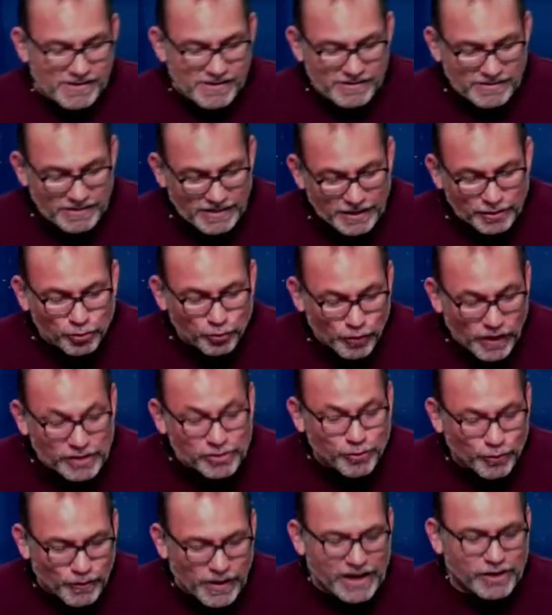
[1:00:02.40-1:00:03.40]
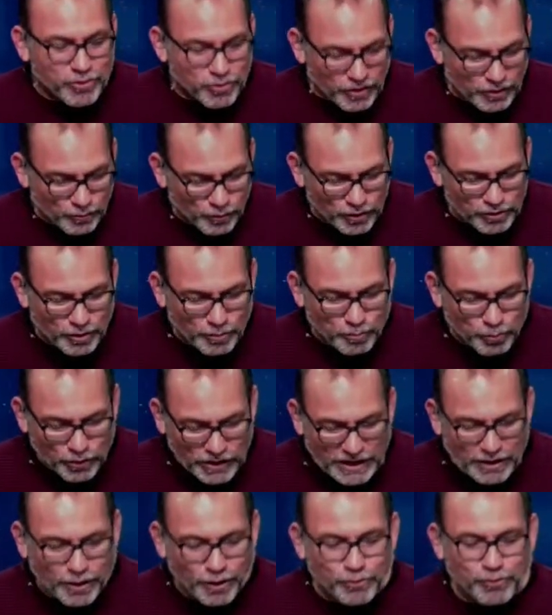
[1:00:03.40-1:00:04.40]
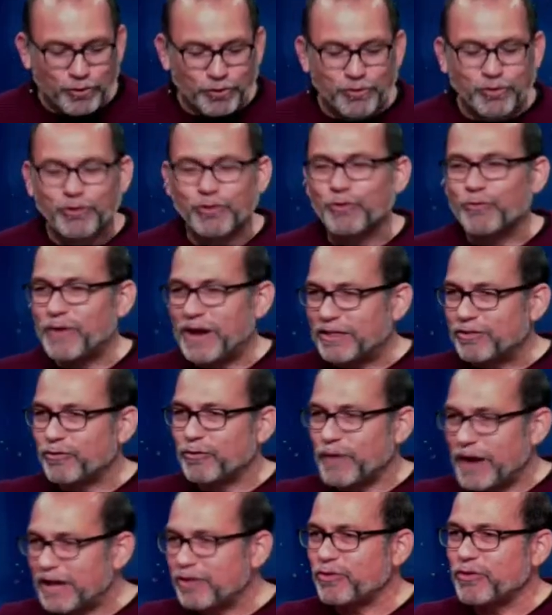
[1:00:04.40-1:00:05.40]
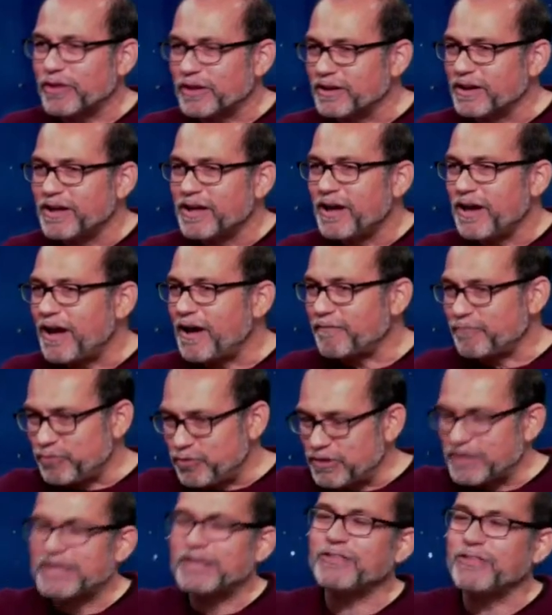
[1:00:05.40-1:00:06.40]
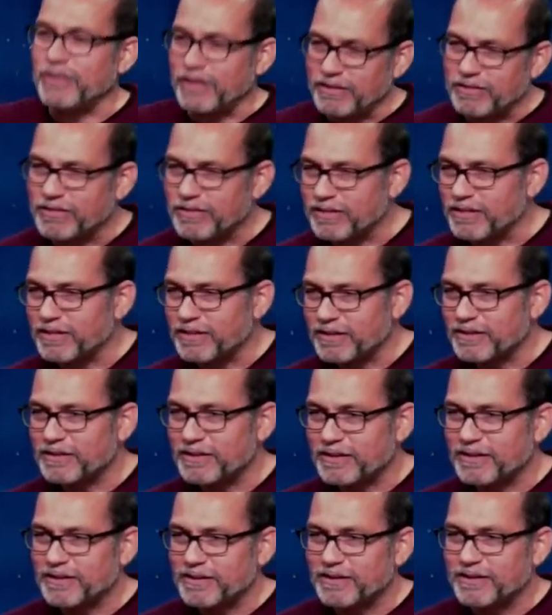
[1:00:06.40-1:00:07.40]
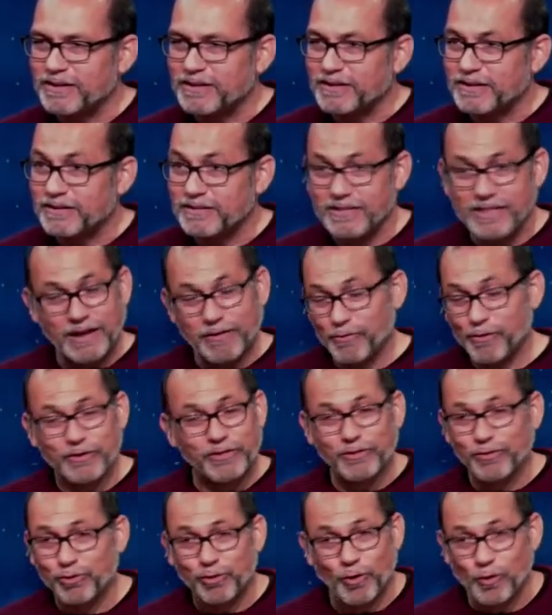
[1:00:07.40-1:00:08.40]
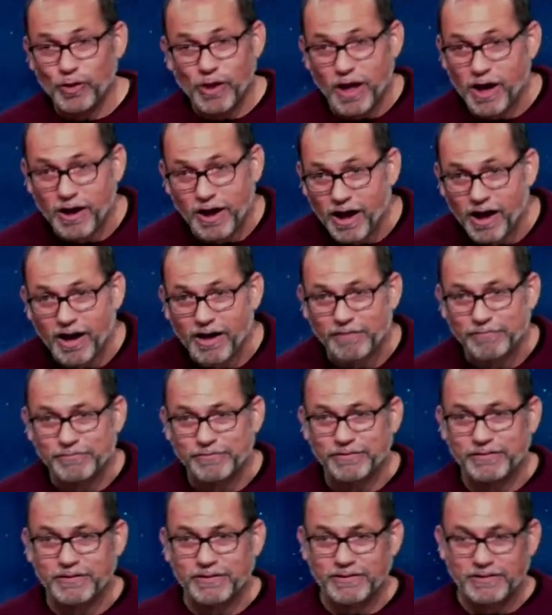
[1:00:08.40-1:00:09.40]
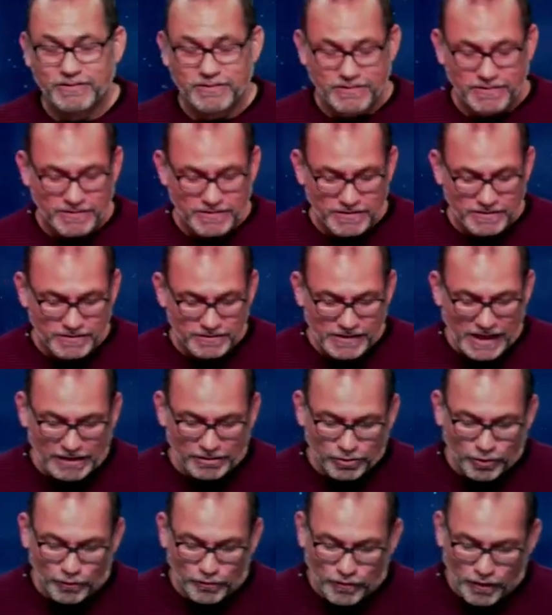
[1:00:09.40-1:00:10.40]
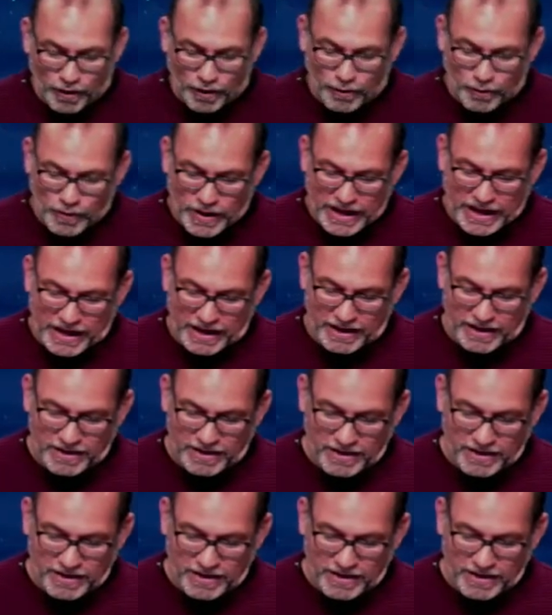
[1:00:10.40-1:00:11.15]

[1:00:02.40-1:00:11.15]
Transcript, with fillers: This resurrection was a precursor to the resurrection of Jesus that wasn't so long off, not so far away.